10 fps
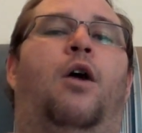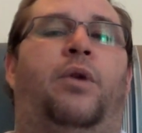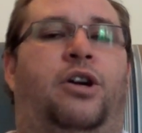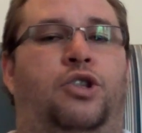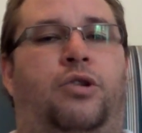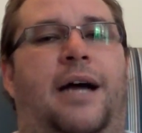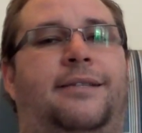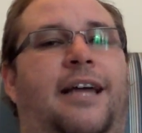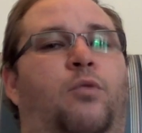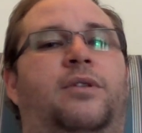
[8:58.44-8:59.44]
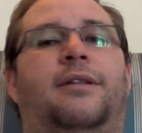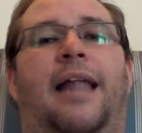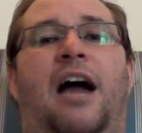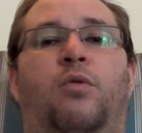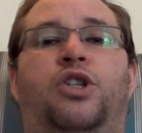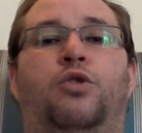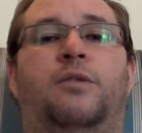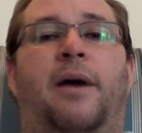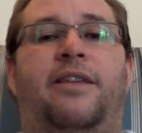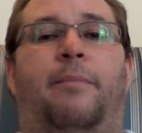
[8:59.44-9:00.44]
We contrast that with the language
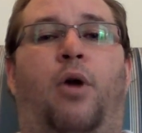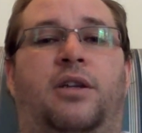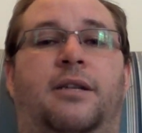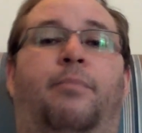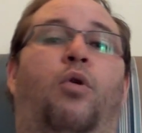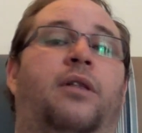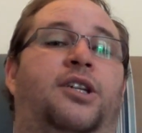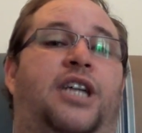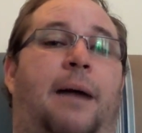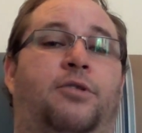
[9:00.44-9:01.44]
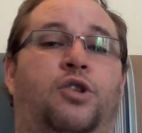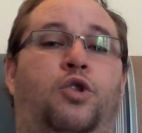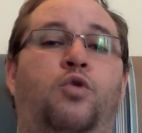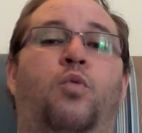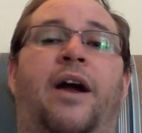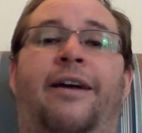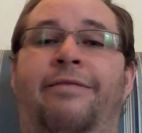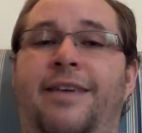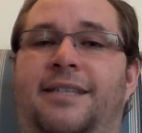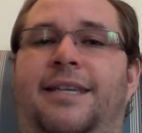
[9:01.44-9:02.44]
used by the Apostle Paul in chapter 2, where
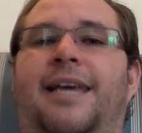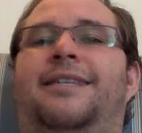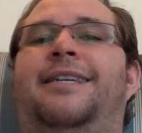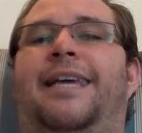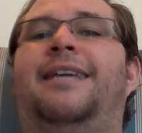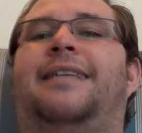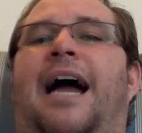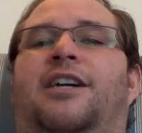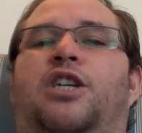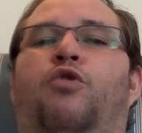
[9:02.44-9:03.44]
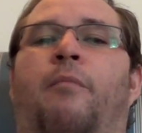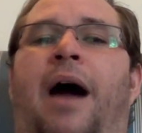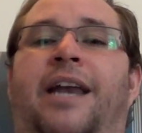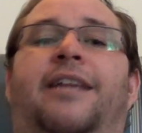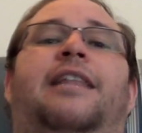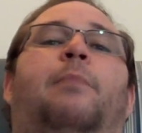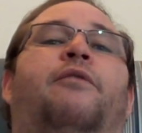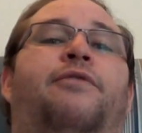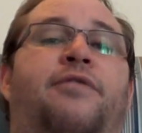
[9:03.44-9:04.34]
in this case he is actually reminding them of